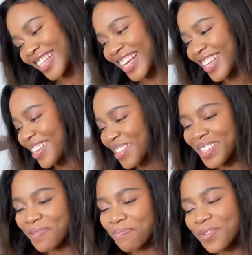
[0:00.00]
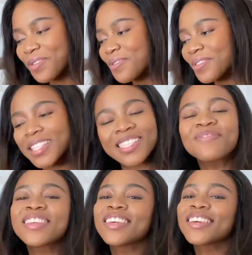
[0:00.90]
Like, this is Bill
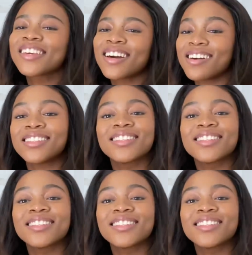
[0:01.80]
speaking utter